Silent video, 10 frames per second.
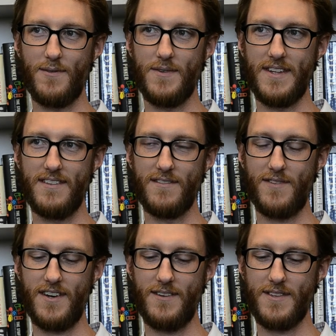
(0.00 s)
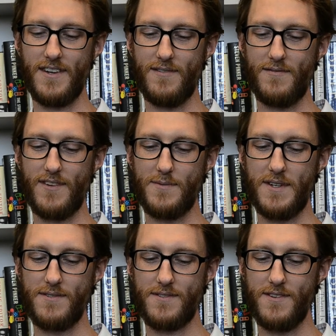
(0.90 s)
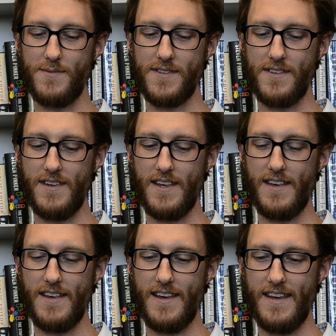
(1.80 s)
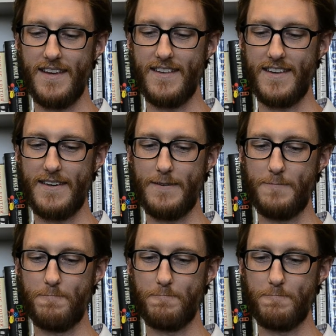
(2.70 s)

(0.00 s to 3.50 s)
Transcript: what we did in the fall with our freshman interest groups, and um,